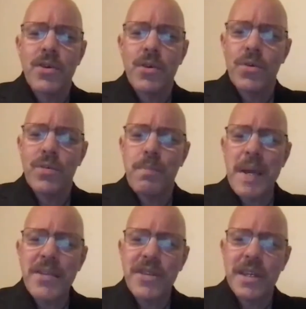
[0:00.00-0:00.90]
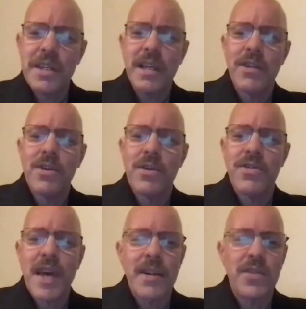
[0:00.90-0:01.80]
whose basic needs are
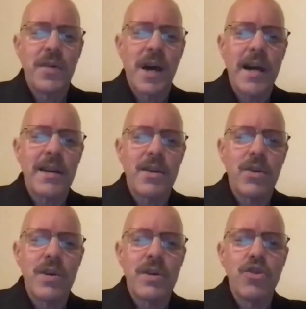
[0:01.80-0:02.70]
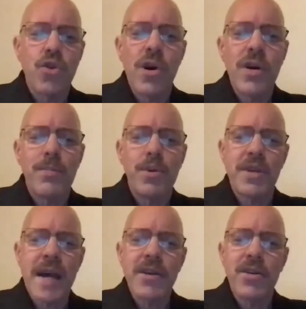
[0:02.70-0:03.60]
satisfied and who enjoy the
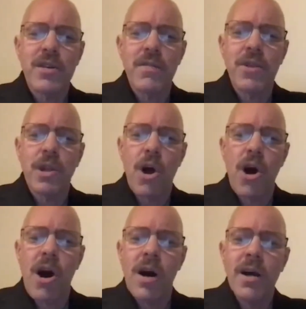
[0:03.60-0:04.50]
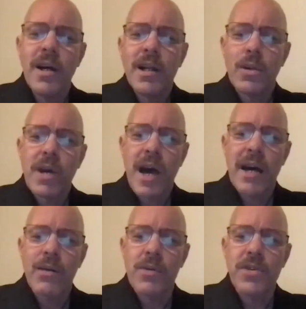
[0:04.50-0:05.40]
protection of the law look
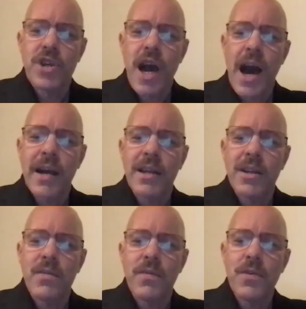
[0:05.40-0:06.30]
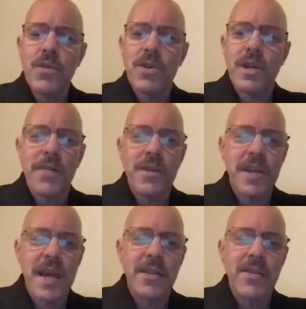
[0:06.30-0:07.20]
on with shock and confusion at the
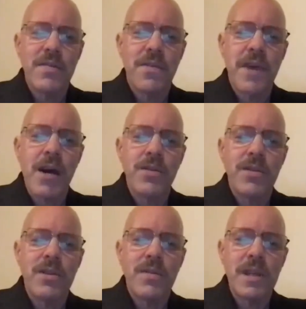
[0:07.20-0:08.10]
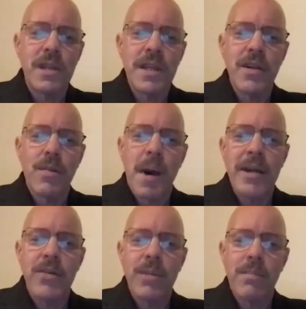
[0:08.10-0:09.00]
tens of thousands of illegal
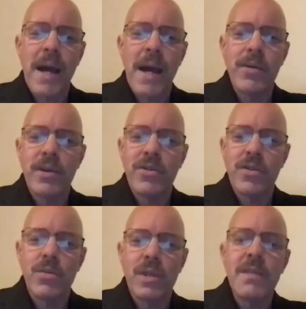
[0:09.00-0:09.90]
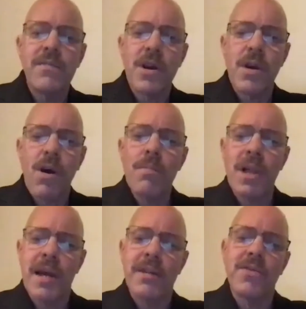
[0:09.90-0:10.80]
migrants who leave their
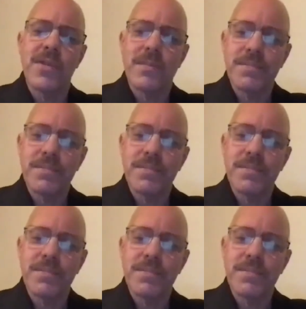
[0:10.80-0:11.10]
homelands.